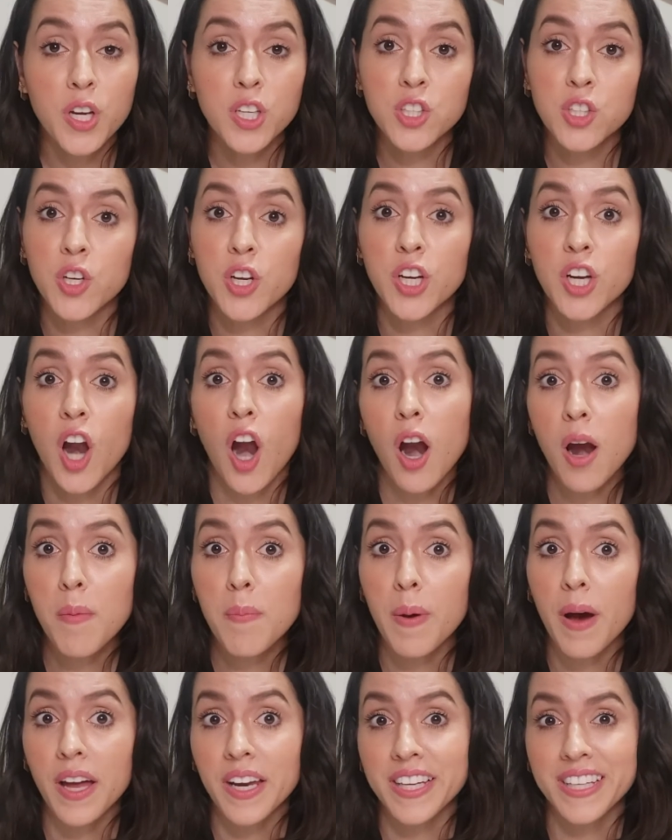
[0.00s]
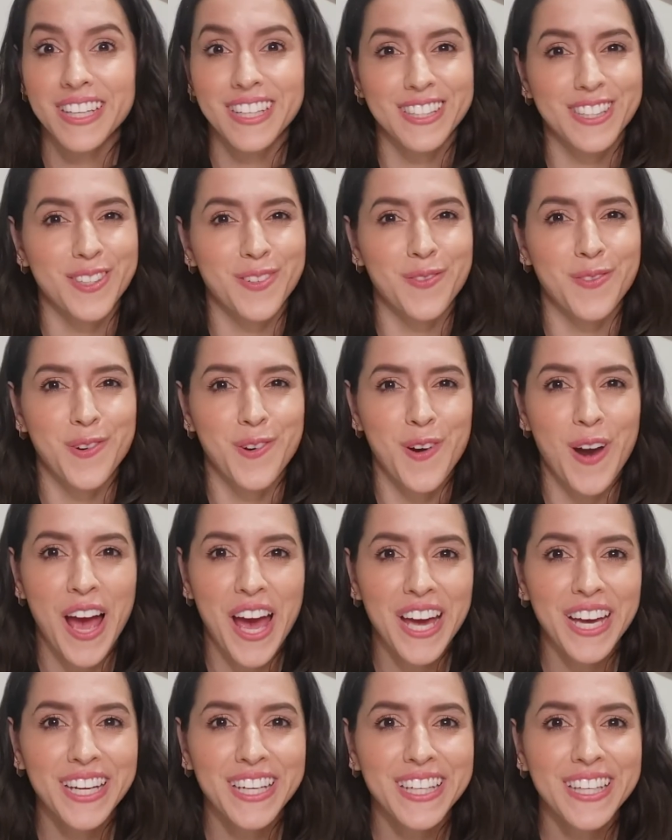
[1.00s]
ensuring our body gets a
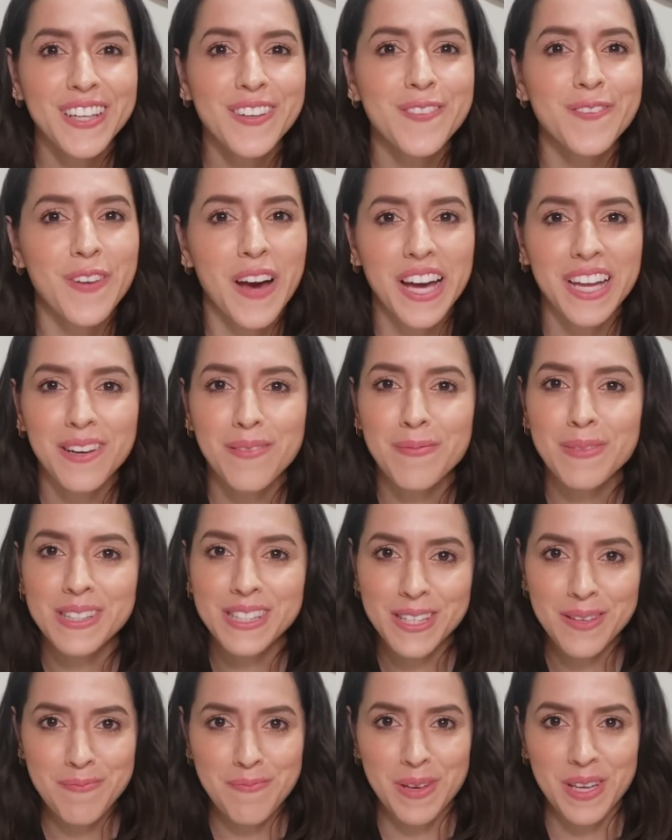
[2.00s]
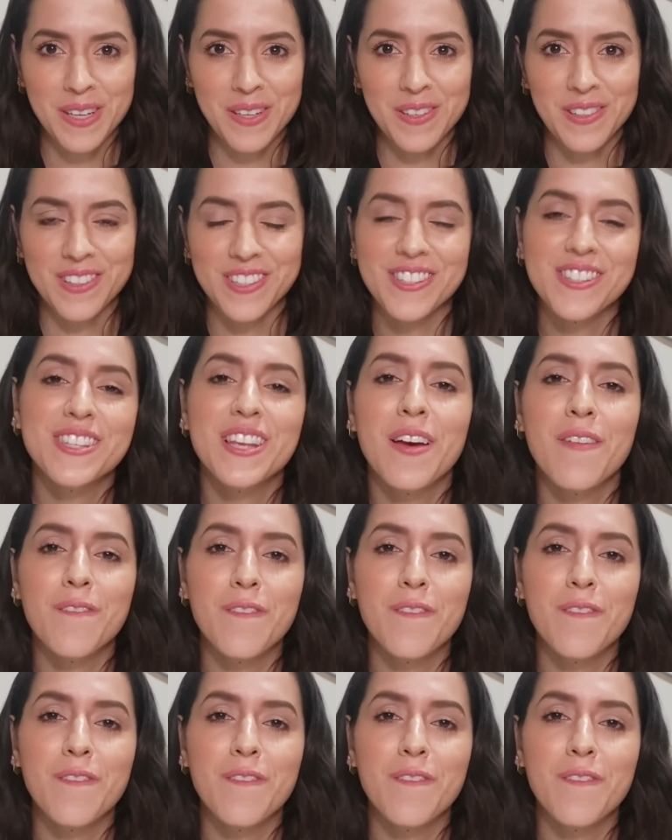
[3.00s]
variety of vitamins and minerals.